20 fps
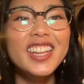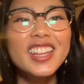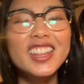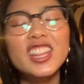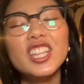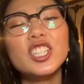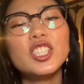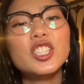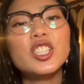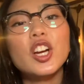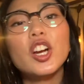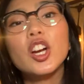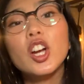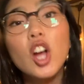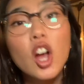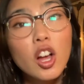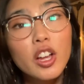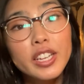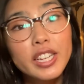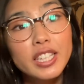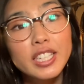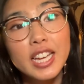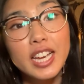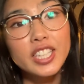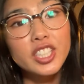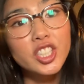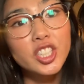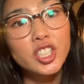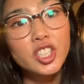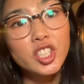They'll start calling
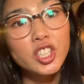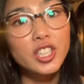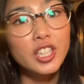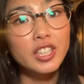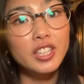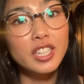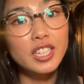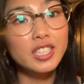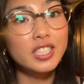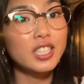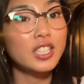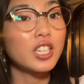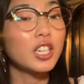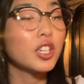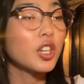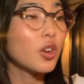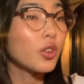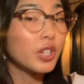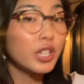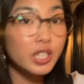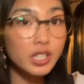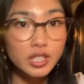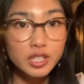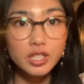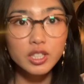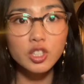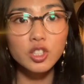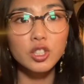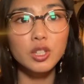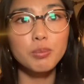attention to the things that they notice,
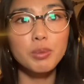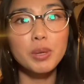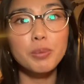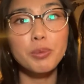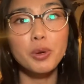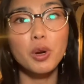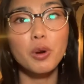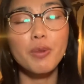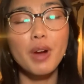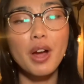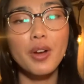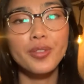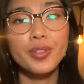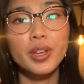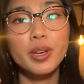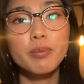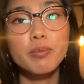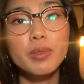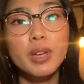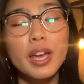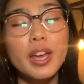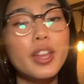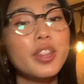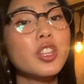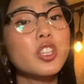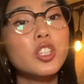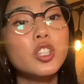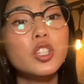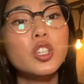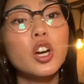to the people around them, and
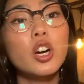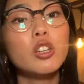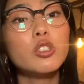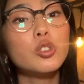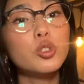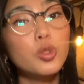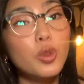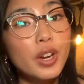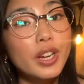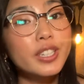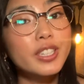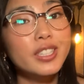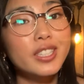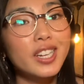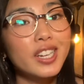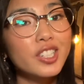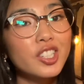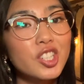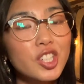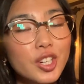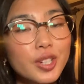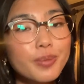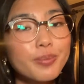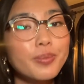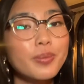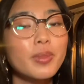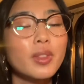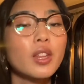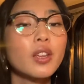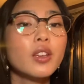this is called joint attention.
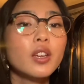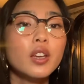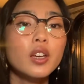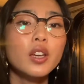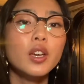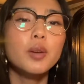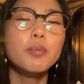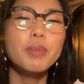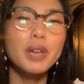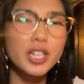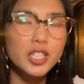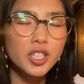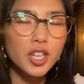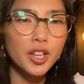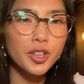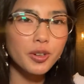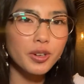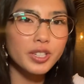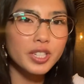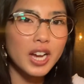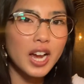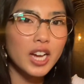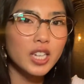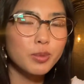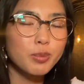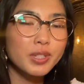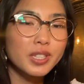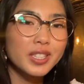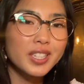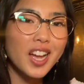Based on their
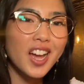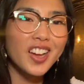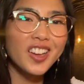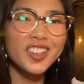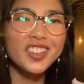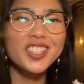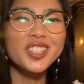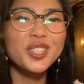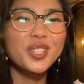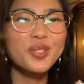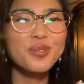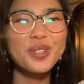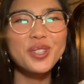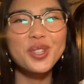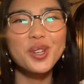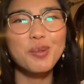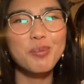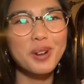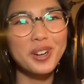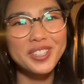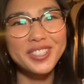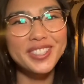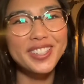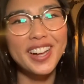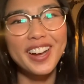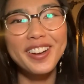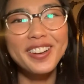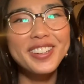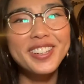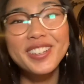attachment style, this is when their
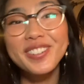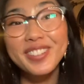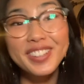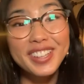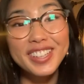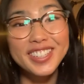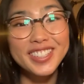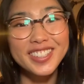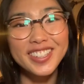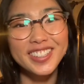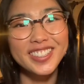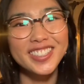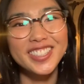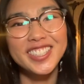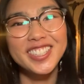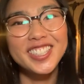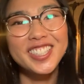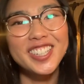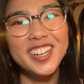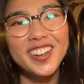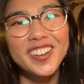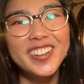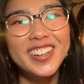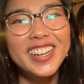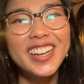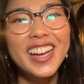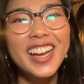personality really starts to show.